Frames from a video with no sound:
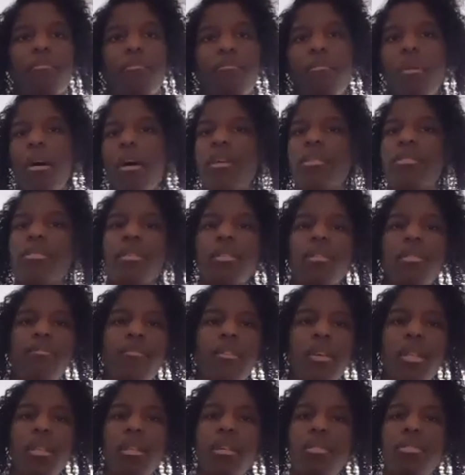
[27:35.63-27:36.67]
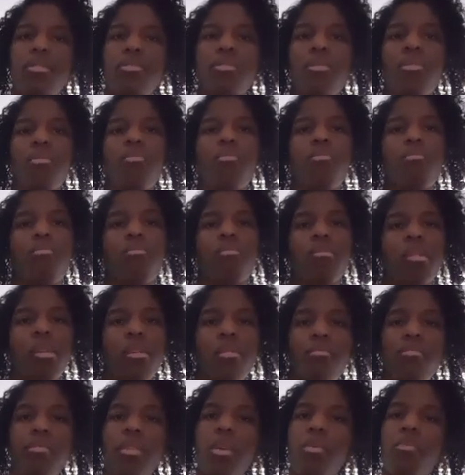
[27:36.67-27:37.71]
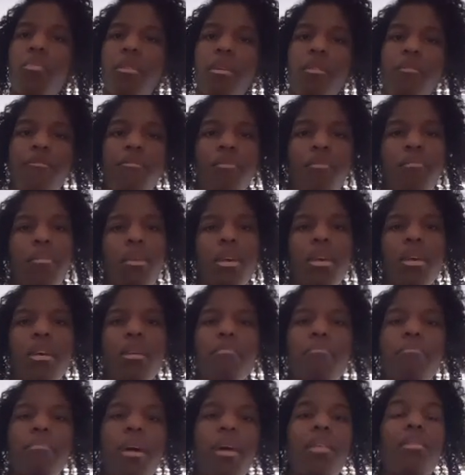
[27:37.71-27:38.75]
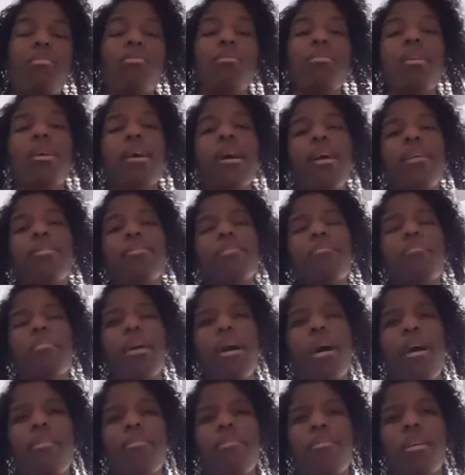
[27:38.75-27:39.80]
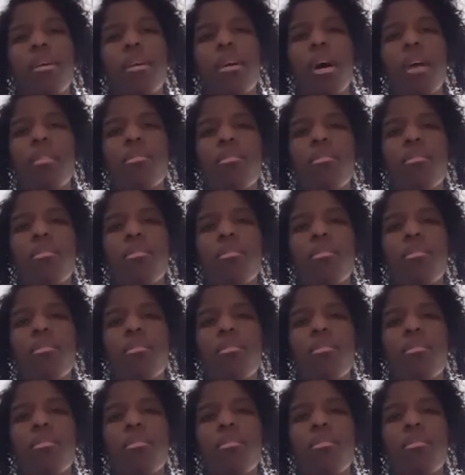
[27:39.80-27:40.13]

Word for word: Mars and Venus don't literally work for me, but I don't look at it as a bad thing.